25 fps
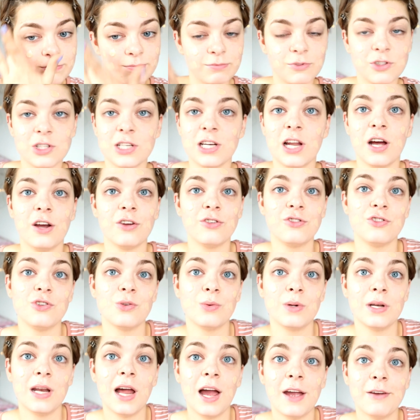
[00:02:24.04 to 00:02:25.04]
to last
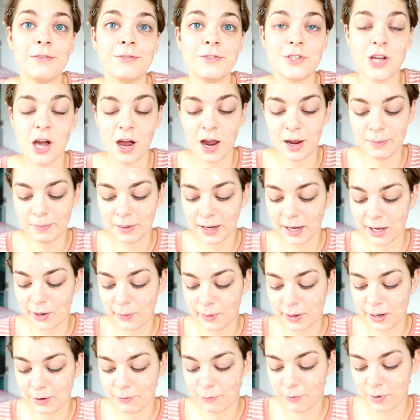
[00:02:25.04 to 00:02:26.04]
you a lifetime. Like you
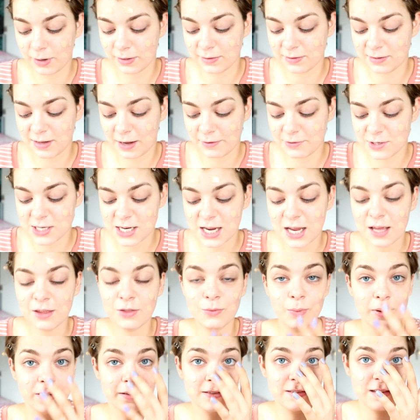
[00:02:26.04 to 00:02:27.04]
only have one set of
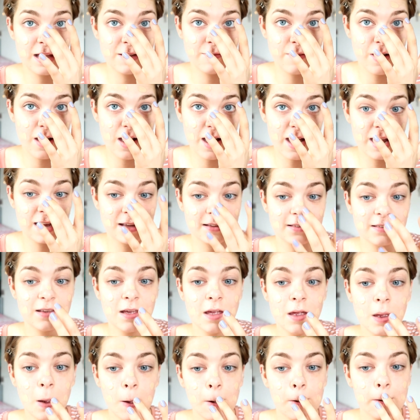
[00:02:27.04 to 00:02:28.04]
teeth, one set of eyes,
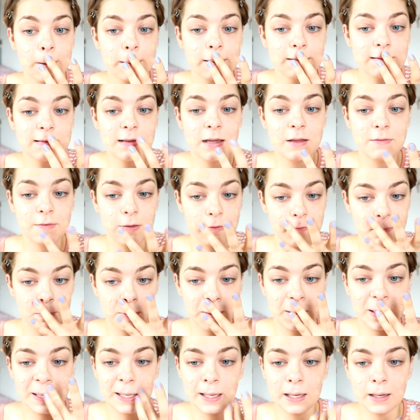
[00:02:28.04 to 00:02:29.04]
one set of
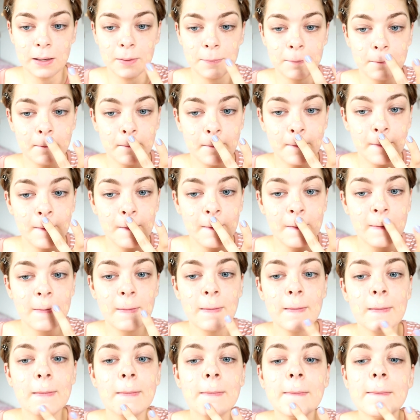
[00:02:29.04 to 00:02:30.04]
everything,
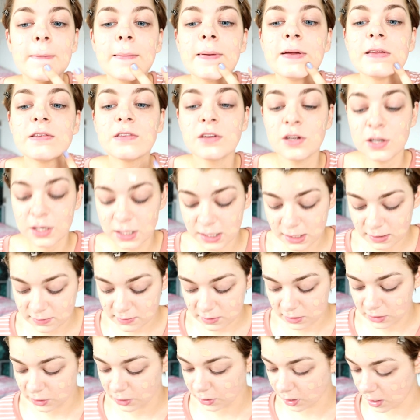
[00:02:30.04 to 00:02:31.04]
so you need
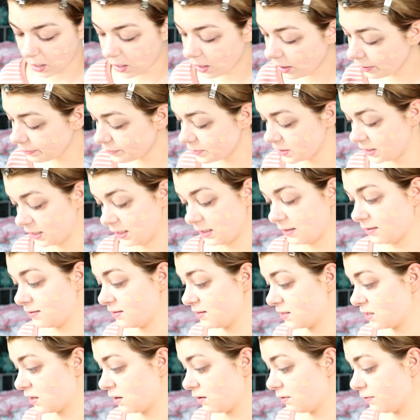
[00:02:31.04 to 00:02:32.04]
to look after this
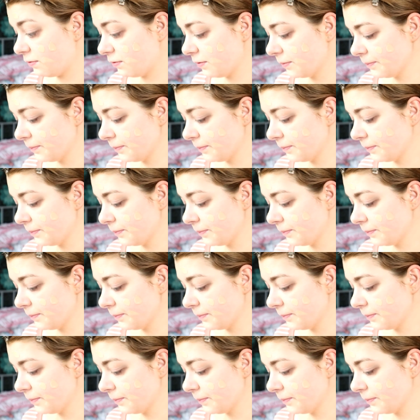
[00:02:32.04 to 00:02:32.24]
stuff.